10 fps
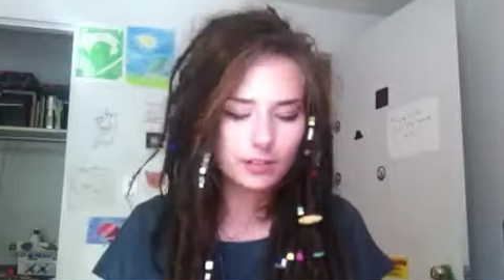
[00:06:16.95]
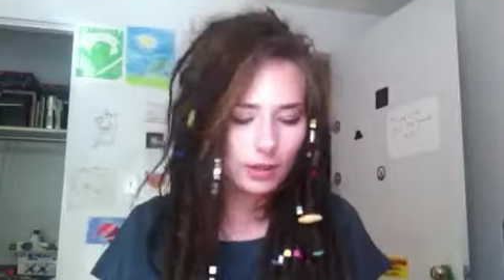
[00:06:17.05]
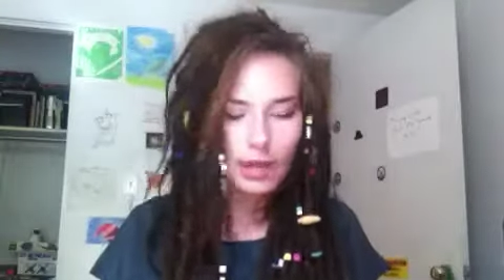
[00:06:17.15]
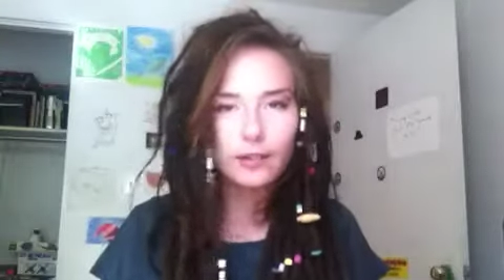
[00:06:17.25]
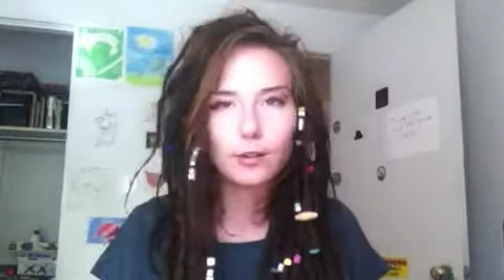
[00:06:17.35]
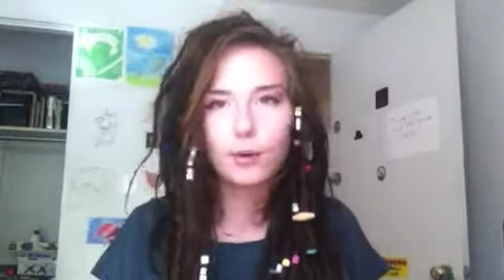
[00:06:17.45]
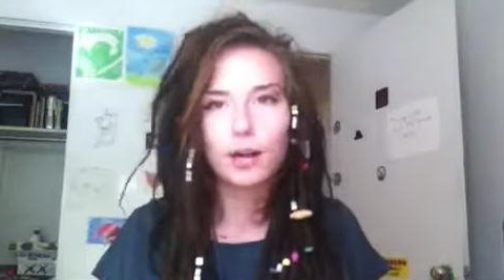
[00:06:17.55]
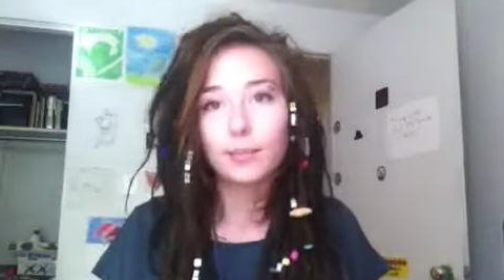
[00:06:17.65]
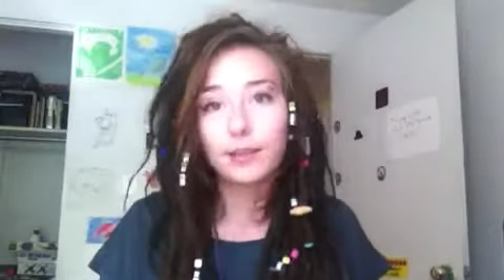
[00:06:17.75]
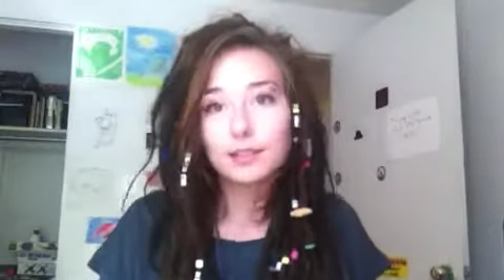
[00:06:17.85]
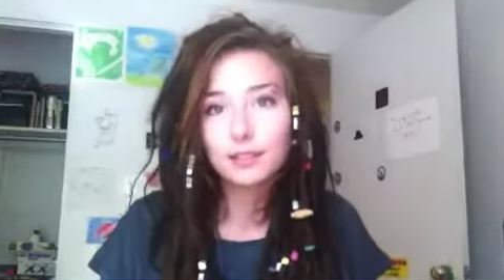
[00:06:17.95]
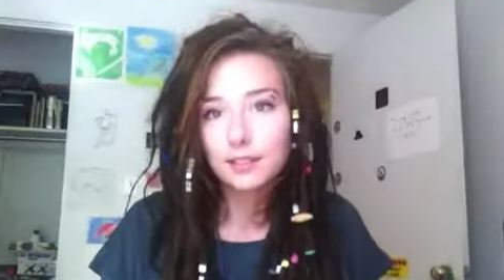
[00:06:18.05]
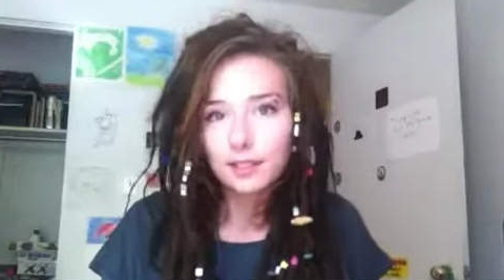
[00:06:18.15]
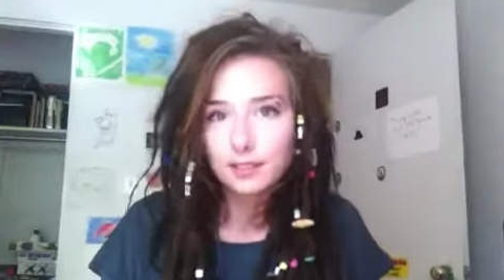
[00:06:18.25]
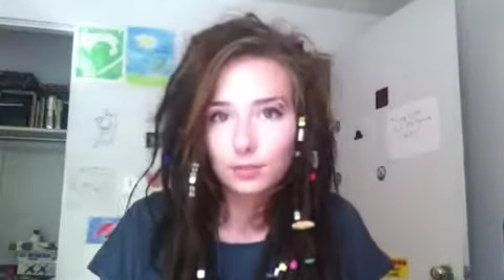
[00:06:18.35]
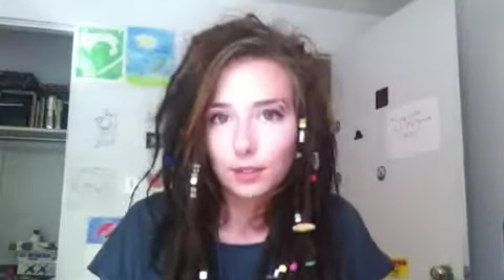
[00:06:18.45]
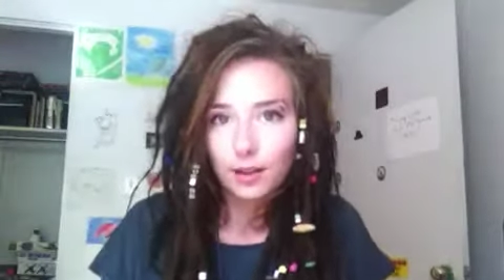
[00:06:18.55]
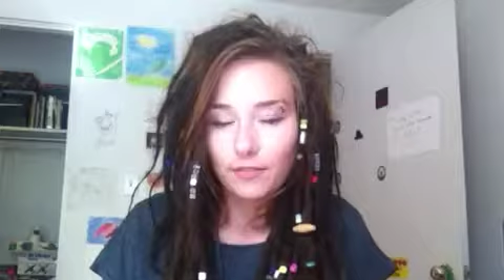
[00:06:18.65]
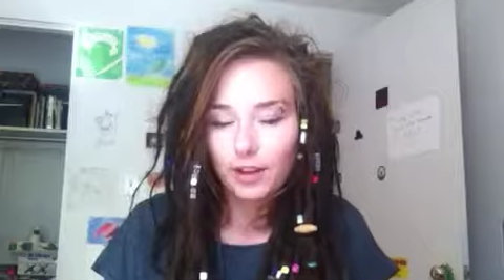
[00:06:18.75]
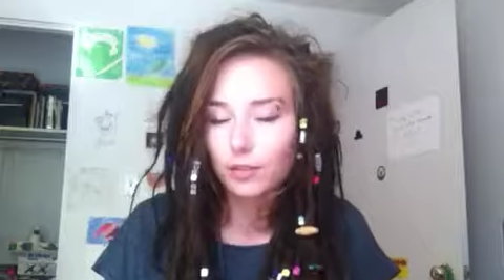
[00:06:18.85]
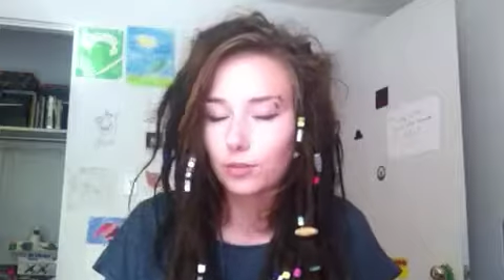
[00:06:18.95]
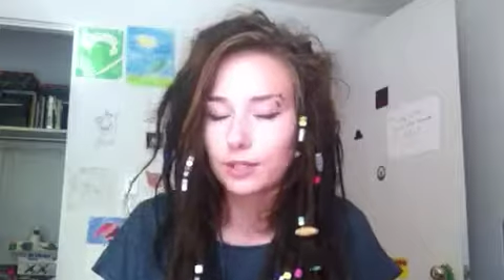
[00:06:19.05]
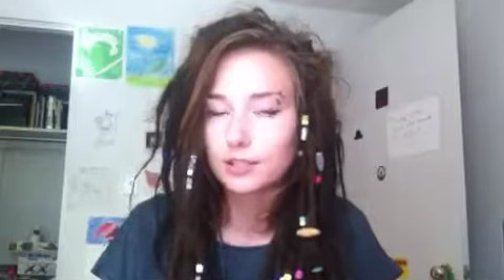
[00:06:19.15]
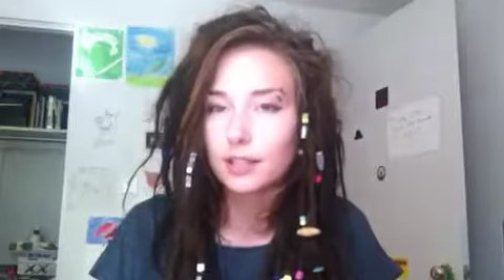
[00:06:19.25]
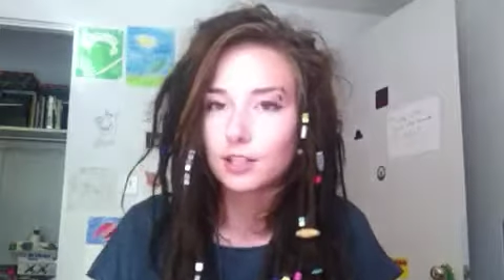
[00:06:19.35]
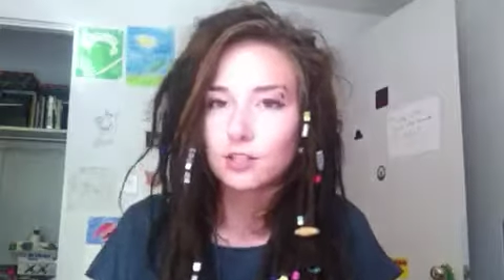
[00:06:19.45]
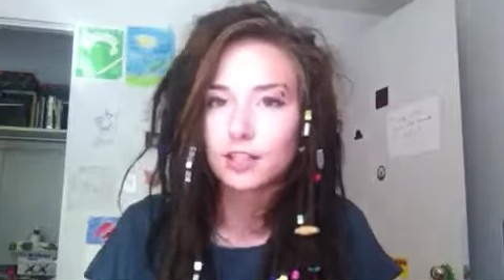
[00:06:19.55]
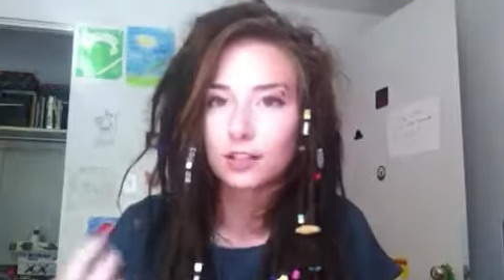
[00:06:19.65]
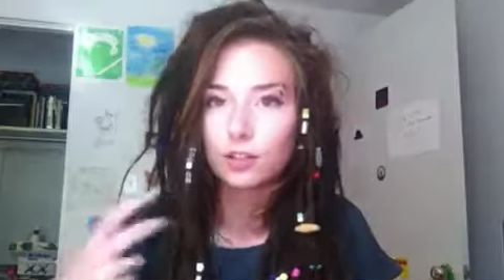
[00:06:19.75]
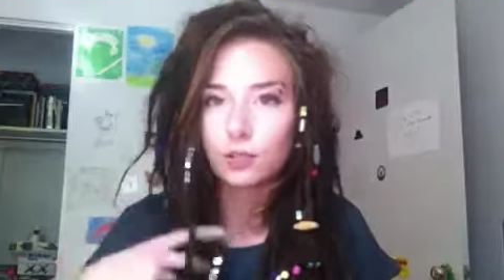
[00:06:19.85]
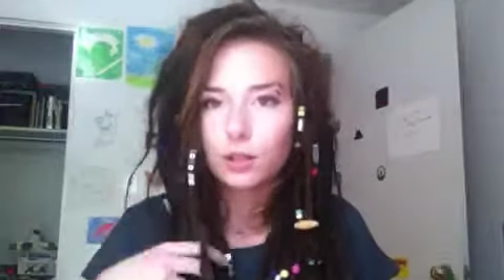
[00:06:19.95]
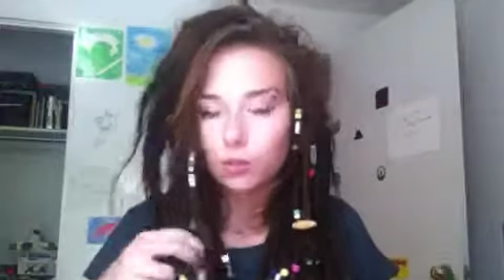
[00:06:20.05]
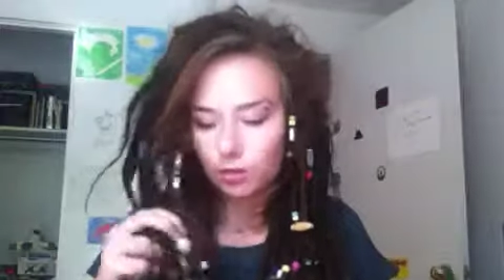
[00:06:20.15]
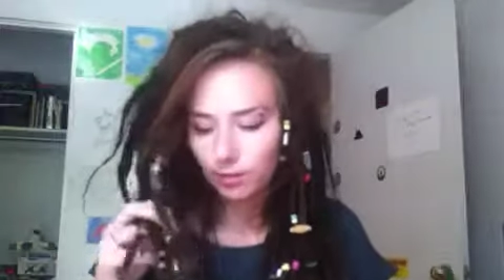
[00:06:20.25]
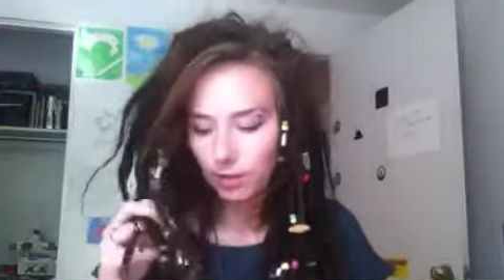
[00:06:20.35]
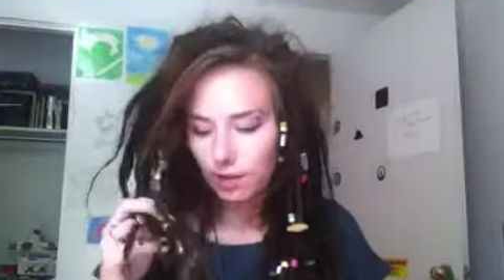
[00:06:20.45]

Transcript: So I don't know why, but it's one of my favorite ones, and I just think it looks really cool.